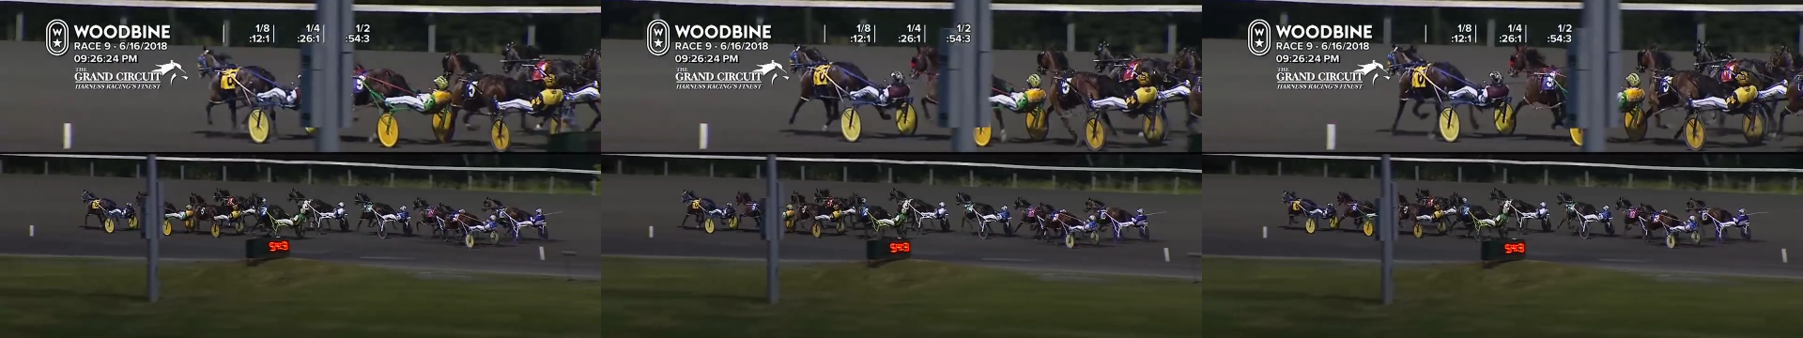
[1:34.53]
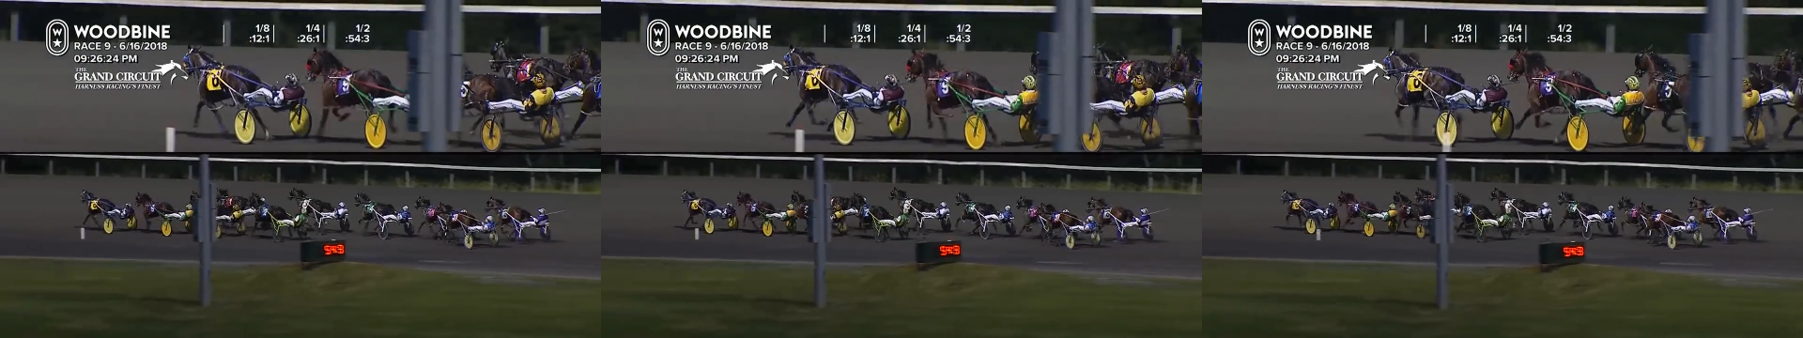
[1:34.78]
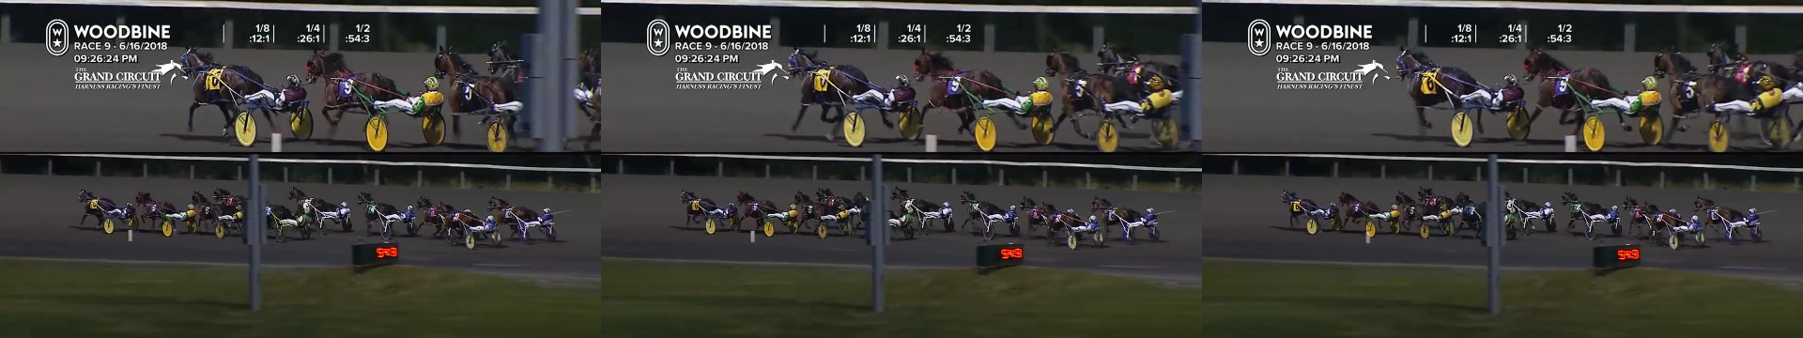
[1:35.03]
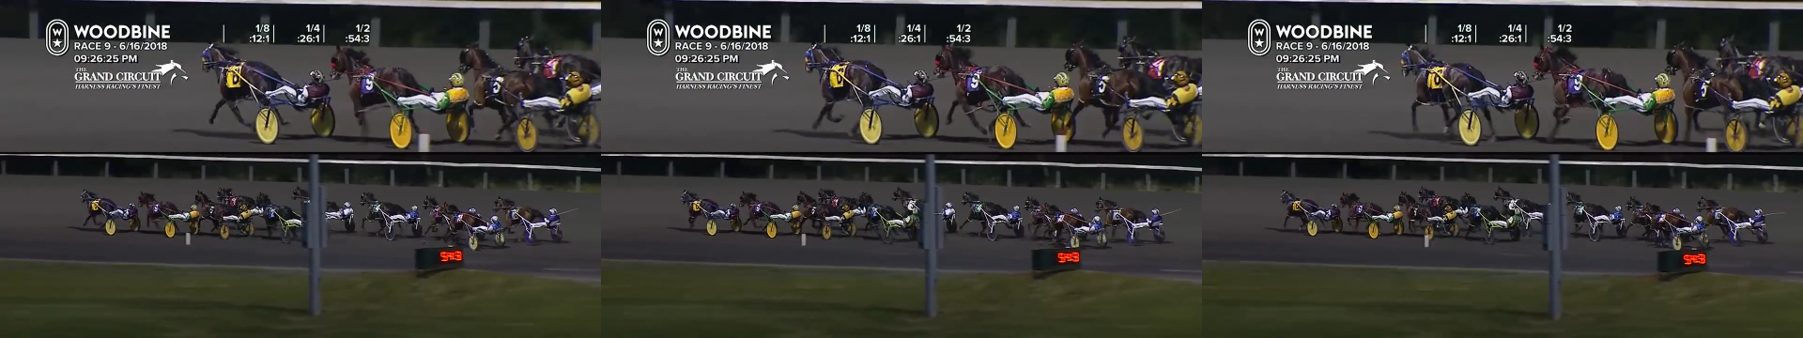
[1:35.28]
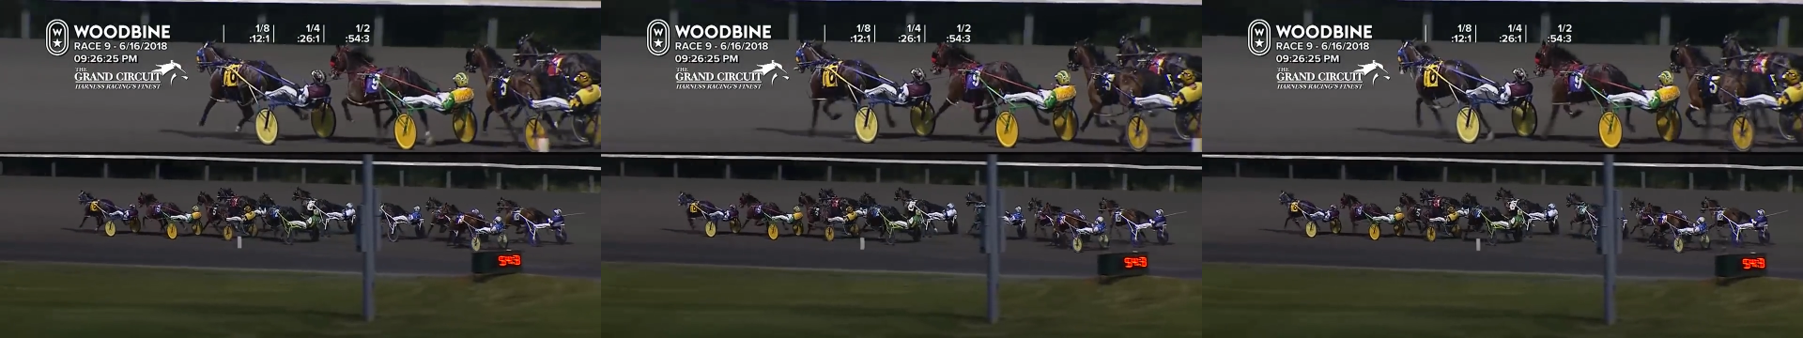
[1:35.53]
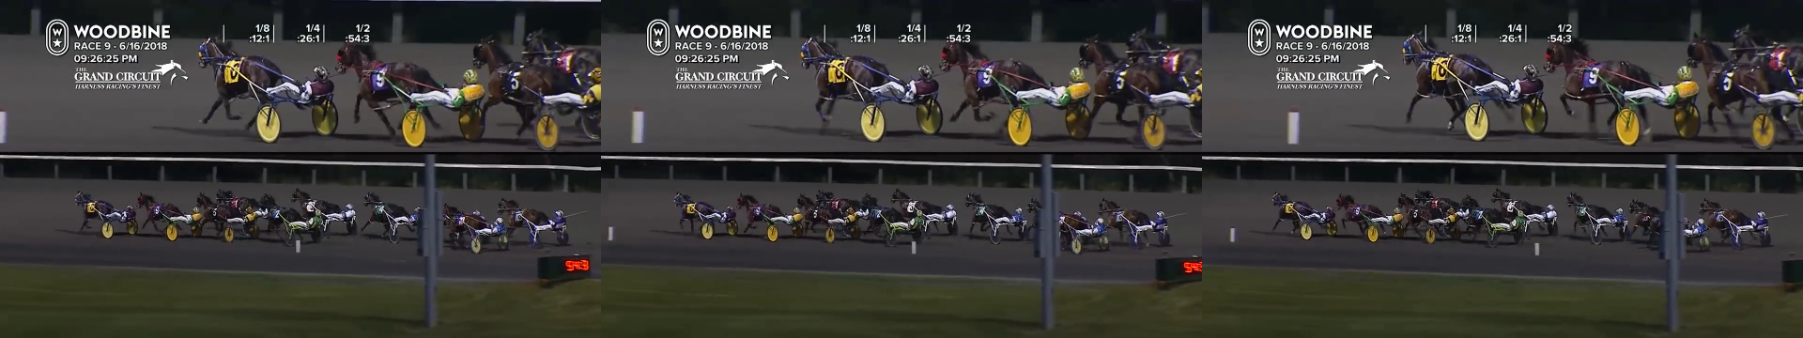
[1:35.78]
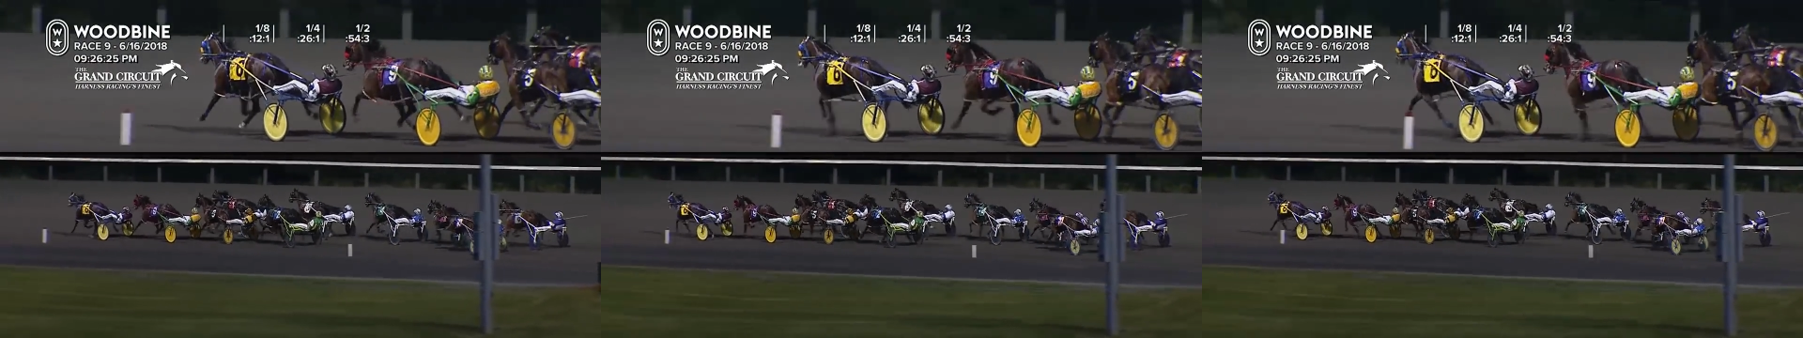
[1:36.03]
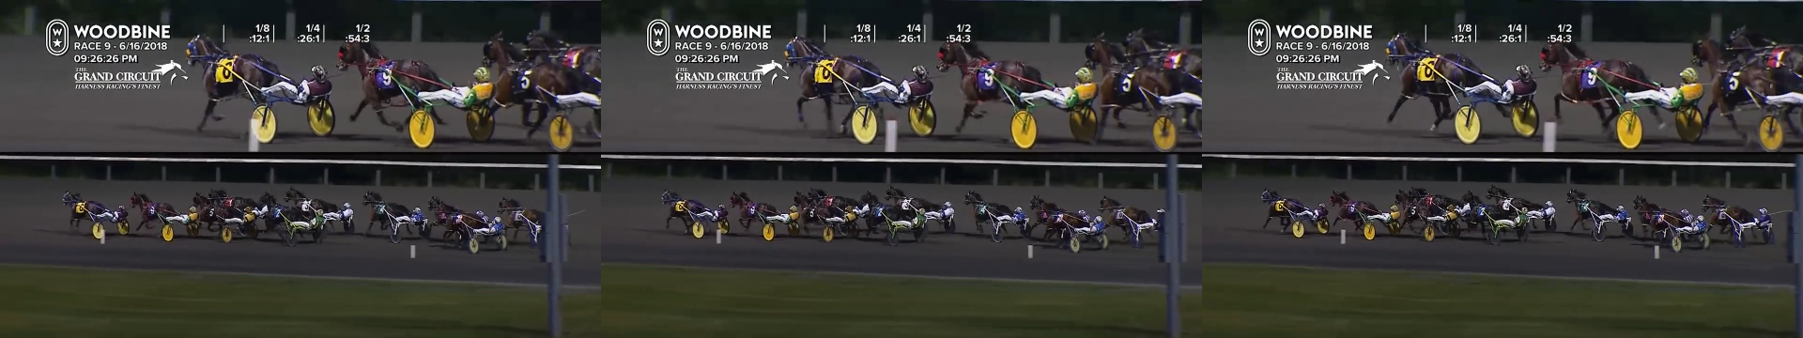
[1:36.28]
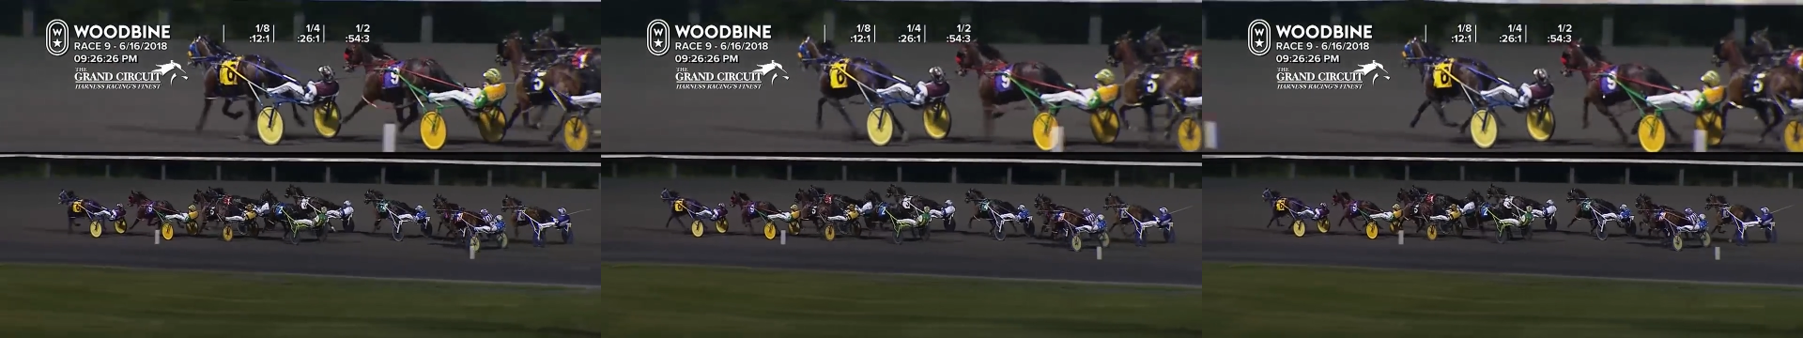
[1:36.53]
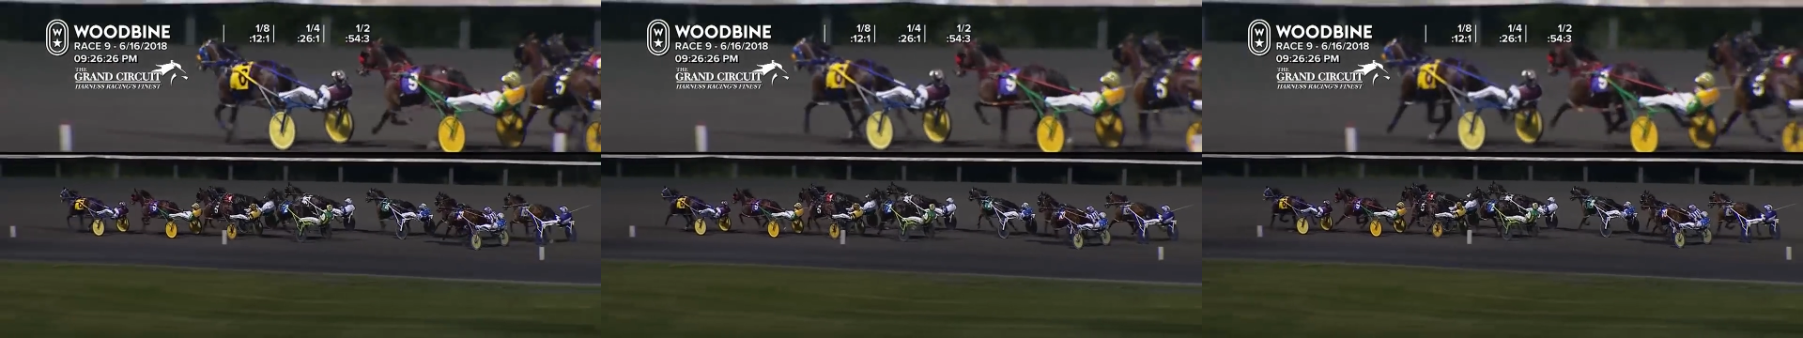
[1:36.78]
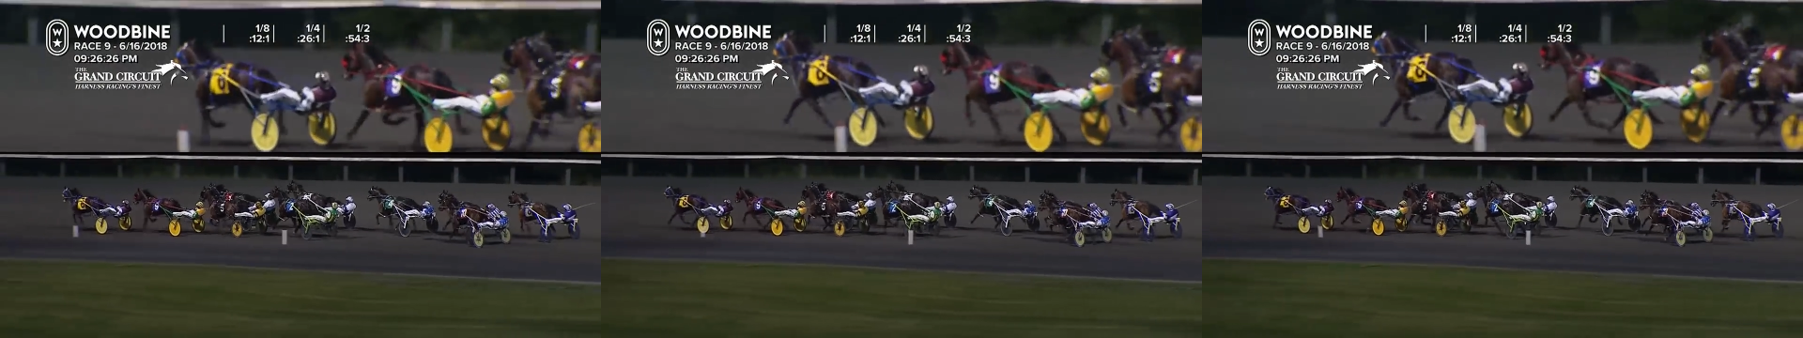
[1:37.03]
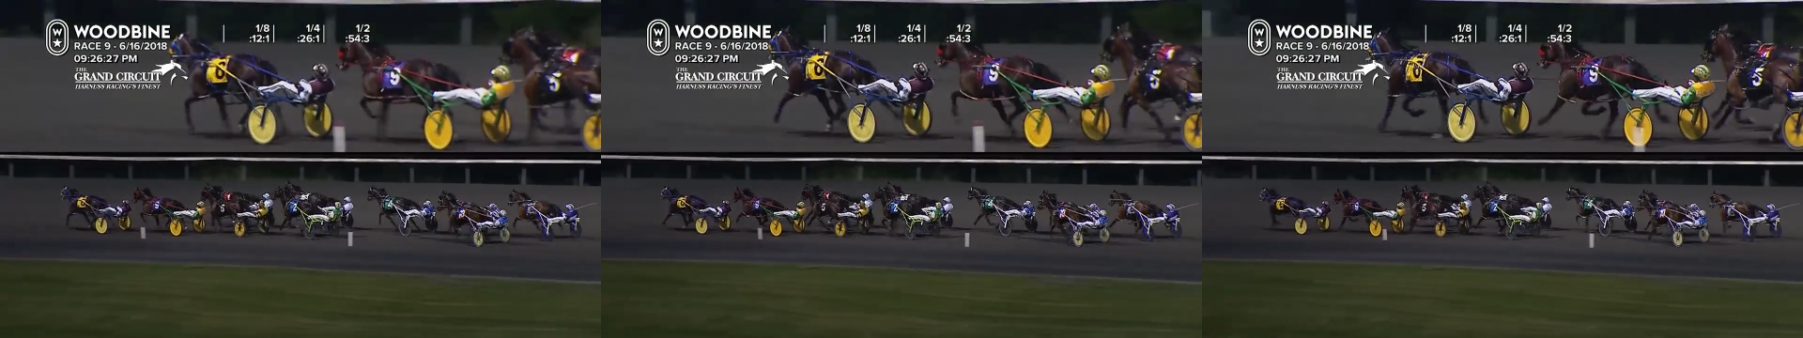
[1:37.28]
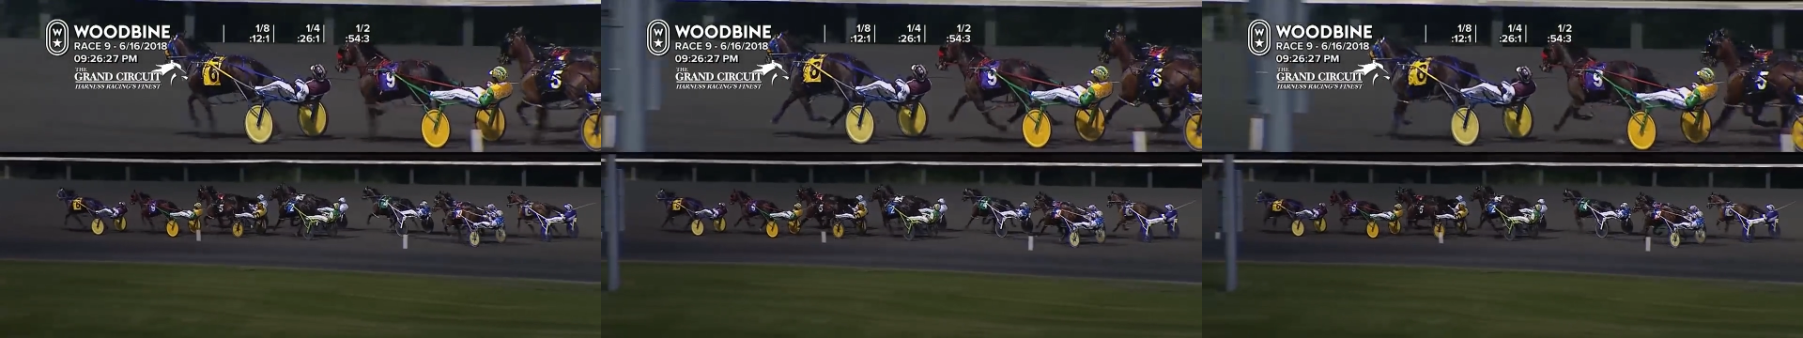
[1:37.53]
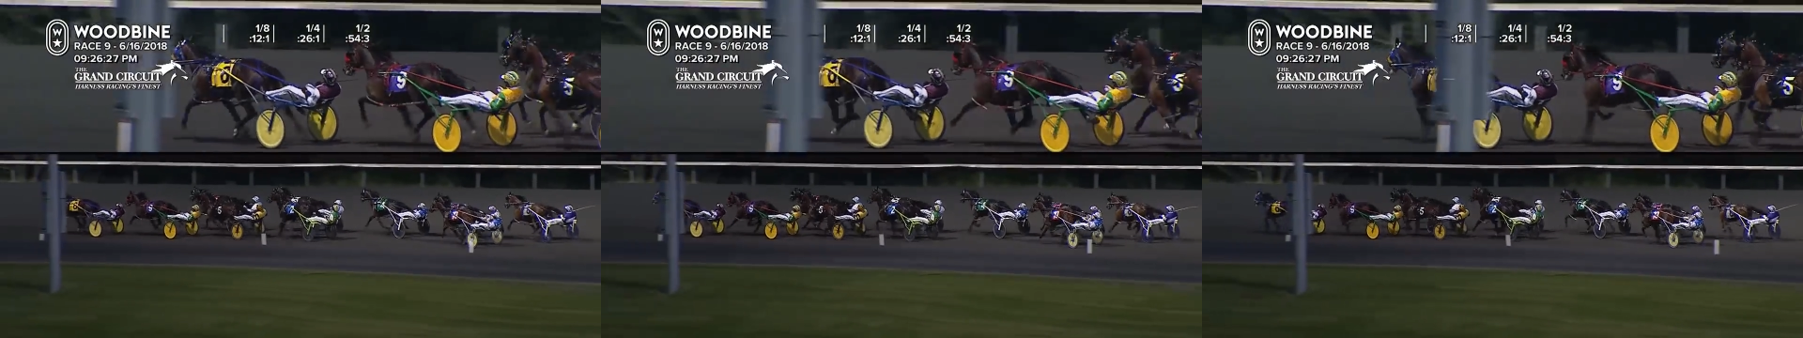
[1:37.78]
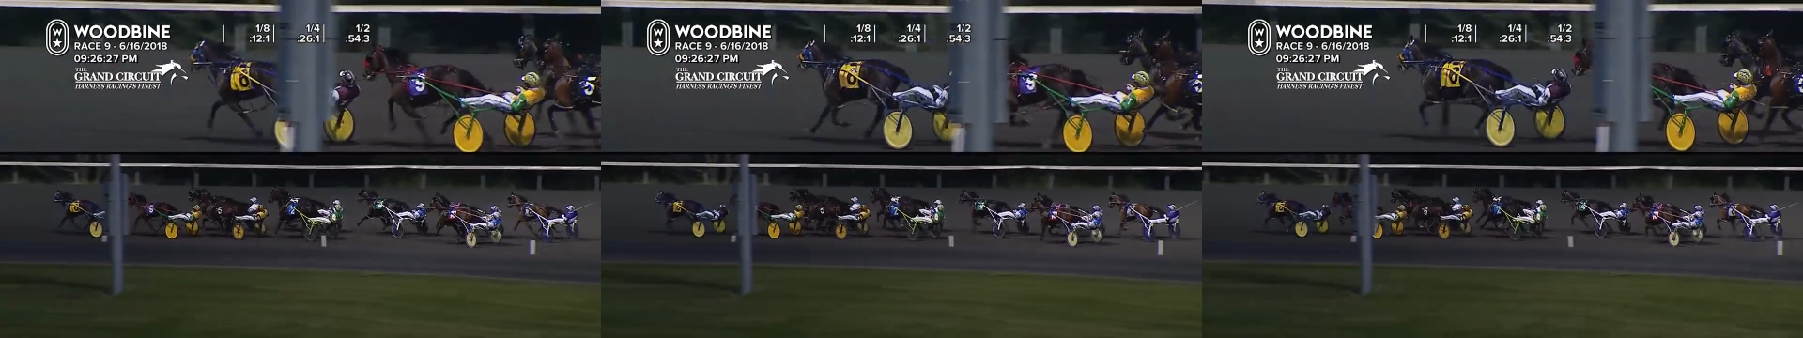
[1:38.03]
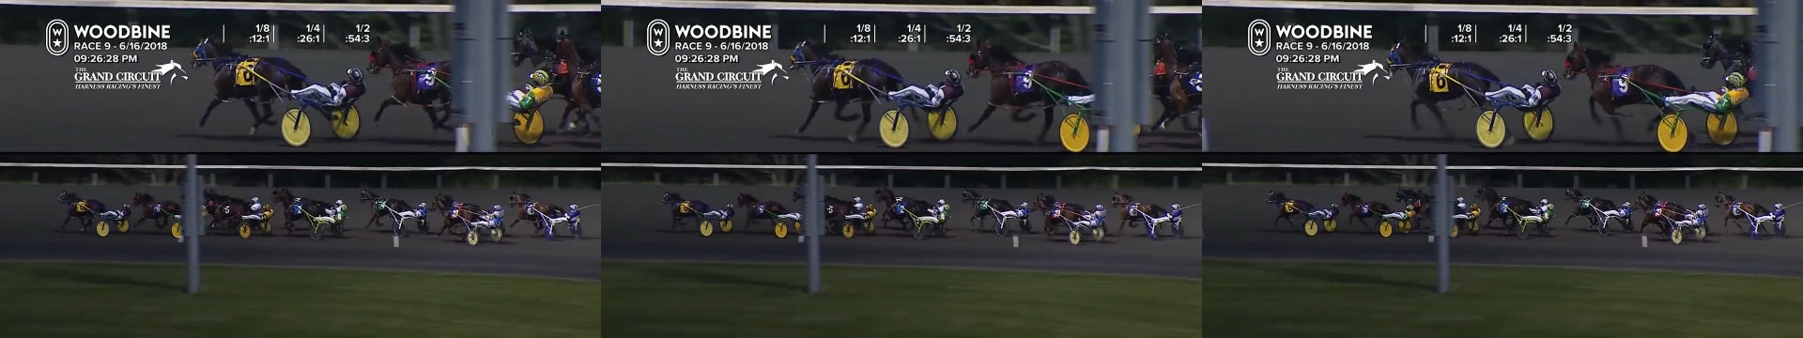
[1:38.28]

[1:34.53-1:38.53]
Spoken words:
[unreadable: no face in view]